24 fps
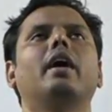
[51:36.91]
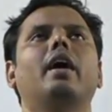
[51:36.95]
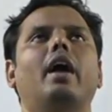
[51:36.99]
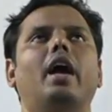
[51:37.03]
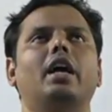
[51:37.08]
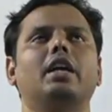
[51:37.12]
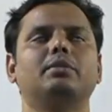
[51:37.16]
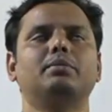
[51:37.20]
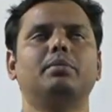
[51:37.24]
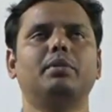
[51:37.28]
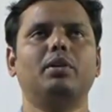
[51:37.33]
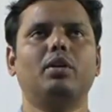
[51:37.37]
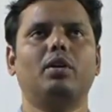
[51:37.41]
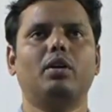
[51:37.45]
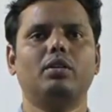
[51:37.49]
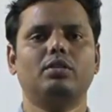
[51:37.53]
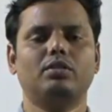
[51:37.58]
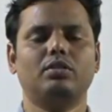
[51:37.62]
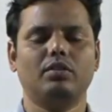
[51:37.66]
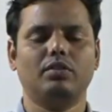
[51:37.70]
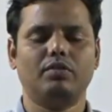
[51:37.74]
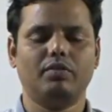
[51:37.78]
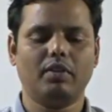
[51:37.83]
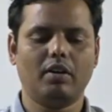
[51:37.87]
has been
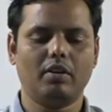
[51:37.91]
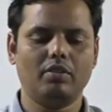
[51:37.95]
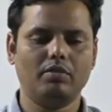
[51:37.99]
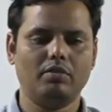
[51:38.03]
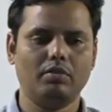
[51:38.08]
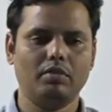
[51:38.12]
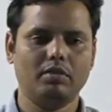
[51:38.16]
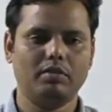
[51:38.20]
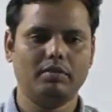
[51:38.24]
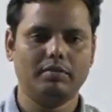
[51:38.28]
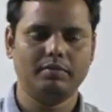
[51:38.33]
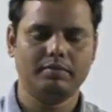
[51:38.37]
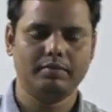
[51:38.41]
also found